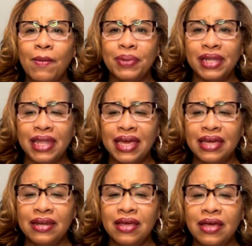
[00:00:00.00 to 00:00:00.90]
a
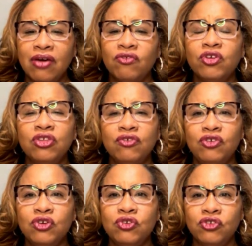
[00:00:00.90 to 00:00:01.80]
plan for the
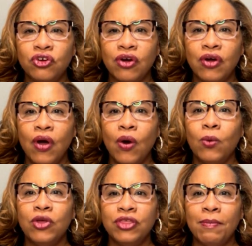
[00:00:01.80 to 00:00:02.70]
future
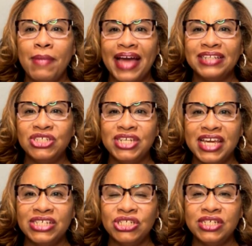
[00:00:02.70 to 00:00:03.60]
with
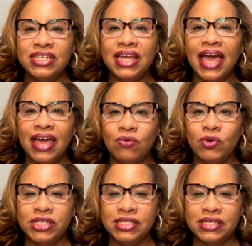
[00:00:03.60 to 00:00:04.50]
imagination
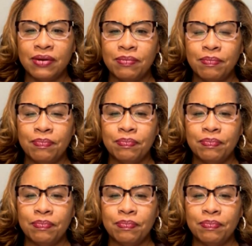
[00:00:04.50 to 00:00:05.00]
and wisdom.